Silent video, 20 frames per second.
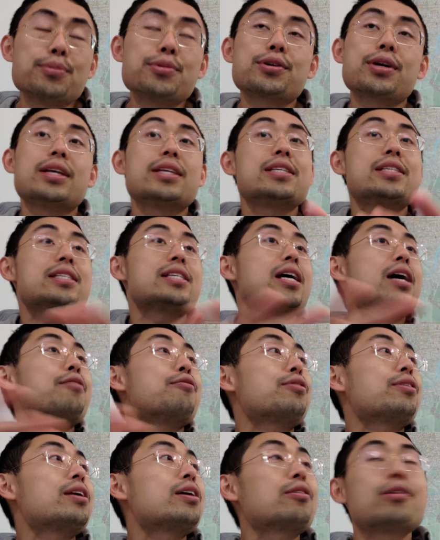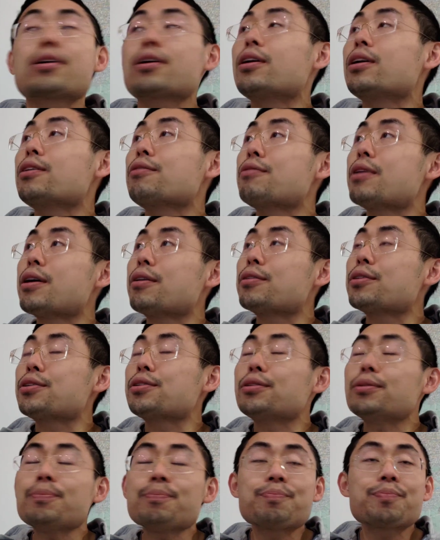You can see everything going on around
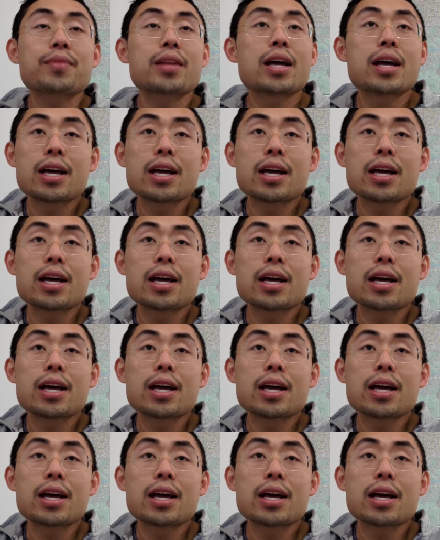you